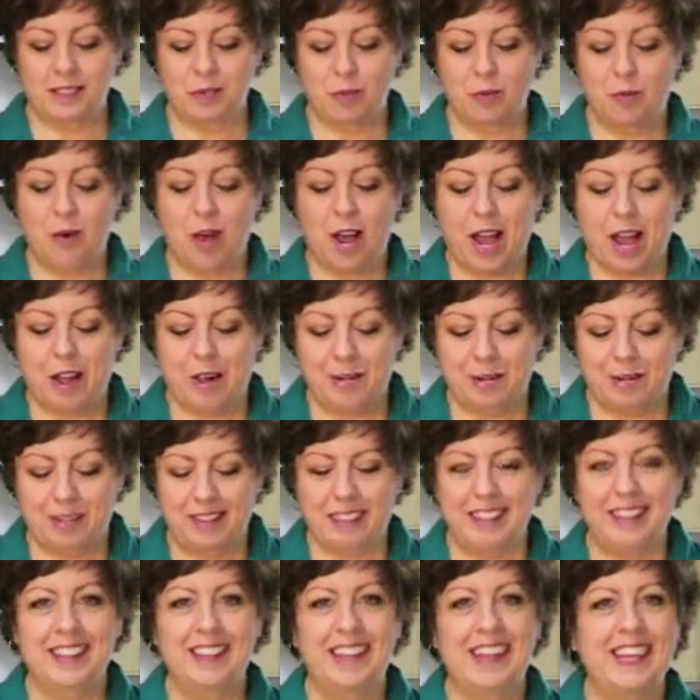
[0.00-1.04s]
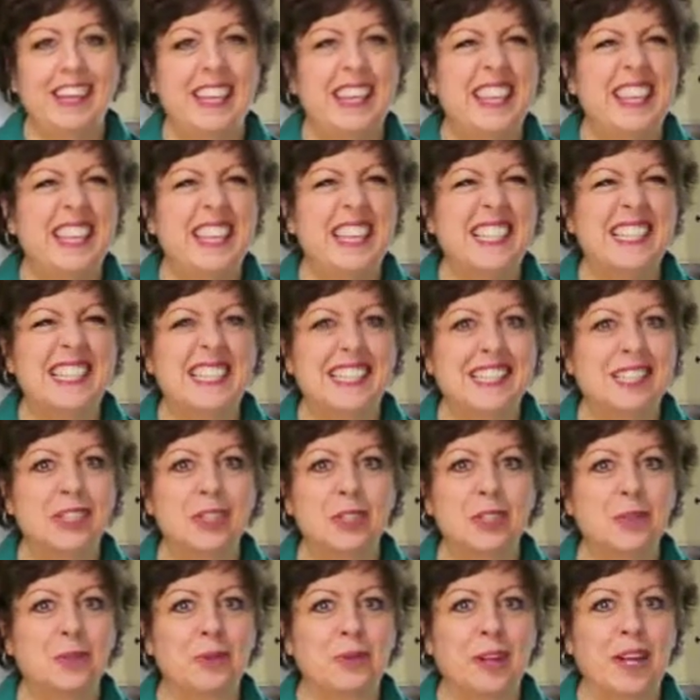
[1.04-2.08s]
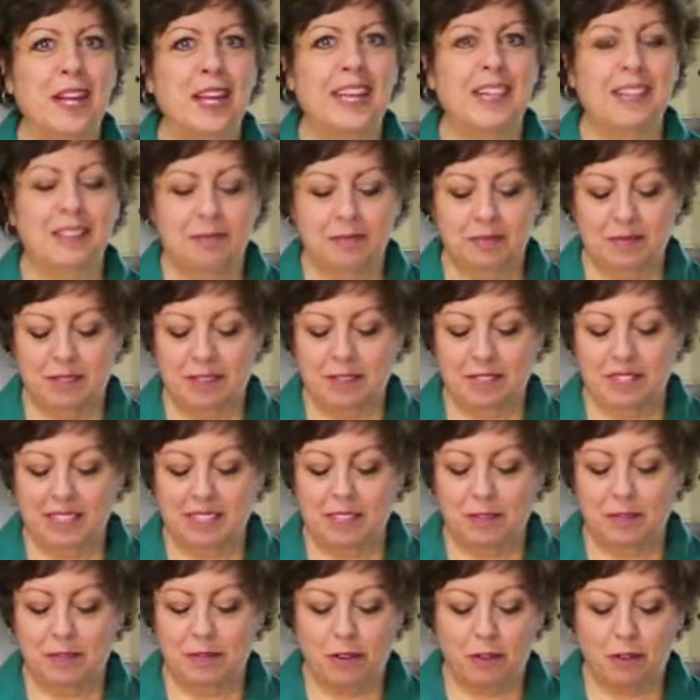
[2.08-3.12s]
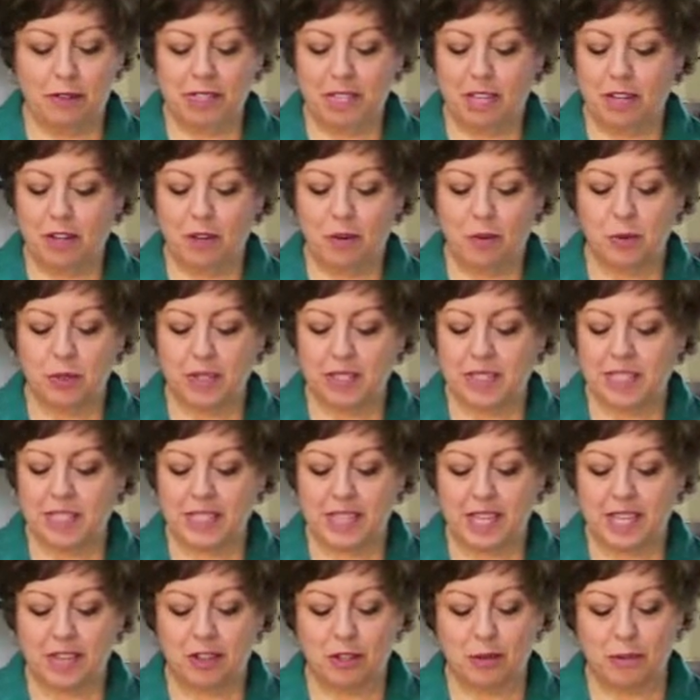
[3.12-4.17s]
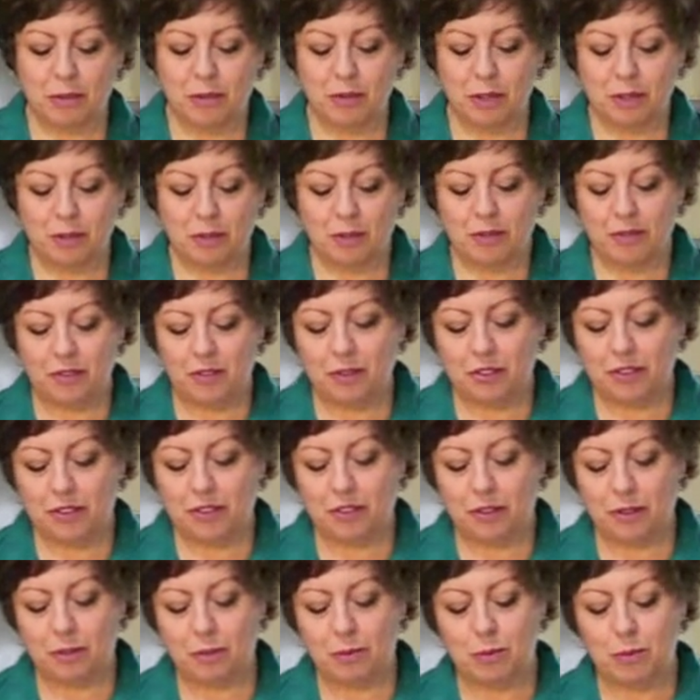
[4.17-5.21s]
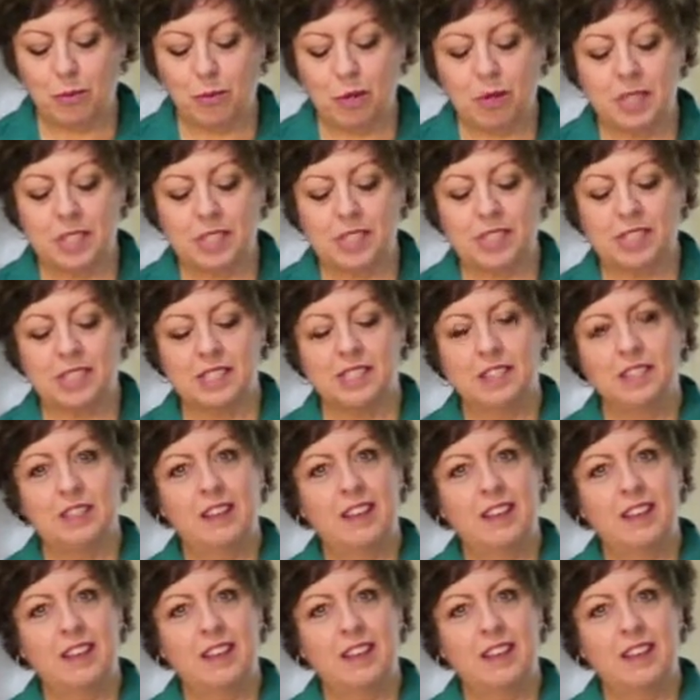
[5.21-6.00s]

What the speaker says: Wow, these things look great. Listen, folks, I don't know what to say. They're beautiful, they're moist.